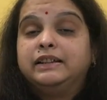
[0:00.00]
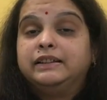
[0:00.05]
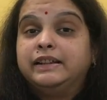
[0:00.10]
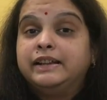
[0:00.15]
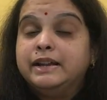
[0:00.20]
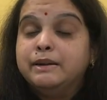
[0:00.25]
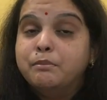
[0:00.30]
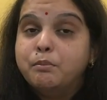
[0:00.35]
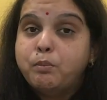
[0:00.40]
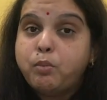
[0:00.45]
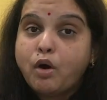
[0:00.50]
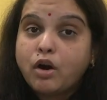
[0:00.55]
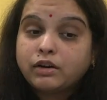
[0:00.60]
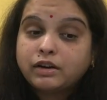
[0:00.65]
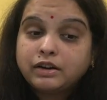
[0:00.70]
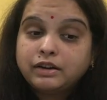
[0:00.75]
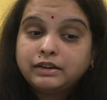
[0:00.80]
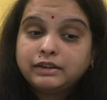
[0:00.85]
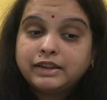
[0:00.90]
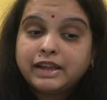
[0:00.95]
the
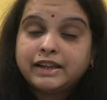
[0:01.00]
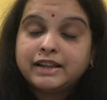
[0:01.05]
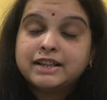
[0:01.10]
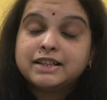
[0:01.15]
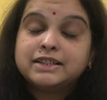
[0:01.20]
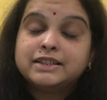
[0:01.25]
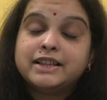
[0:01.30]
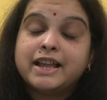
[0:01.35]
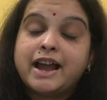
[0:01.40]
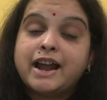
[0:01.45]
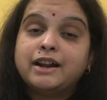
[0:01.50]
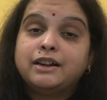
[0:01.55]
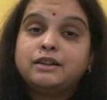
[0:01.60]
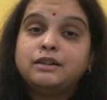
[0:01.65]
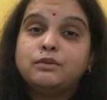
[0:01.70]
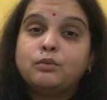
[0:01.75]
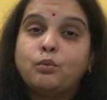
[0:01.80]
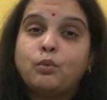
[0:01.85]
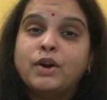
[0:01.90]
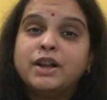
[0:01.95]
important thing is
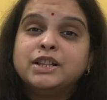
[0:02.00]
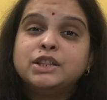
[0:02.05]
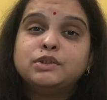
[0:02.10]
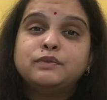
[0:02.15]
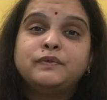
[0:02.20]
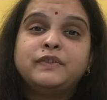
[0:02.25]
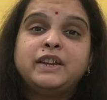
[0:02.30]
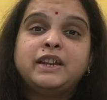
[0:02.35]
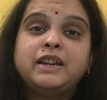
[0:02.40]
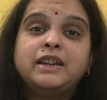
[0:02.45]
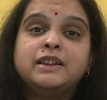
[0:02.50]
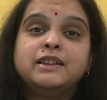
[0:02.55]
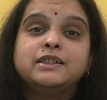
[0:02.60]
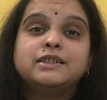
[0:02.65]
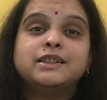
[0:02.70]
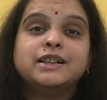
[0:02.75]
that once we